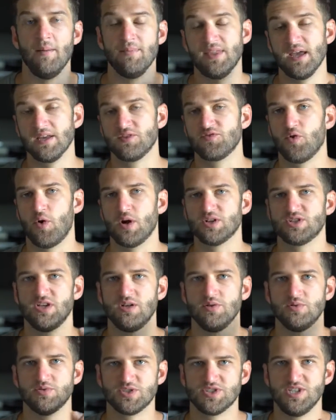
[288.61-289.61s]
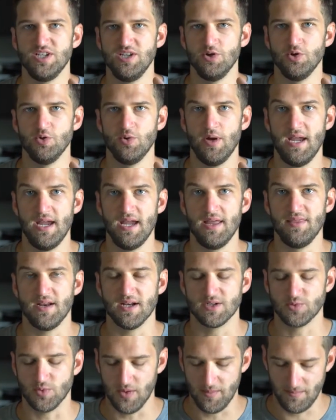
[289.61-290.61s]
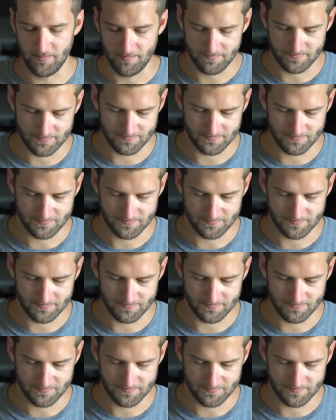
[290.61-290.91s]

Thanks for watching. See you in the next one.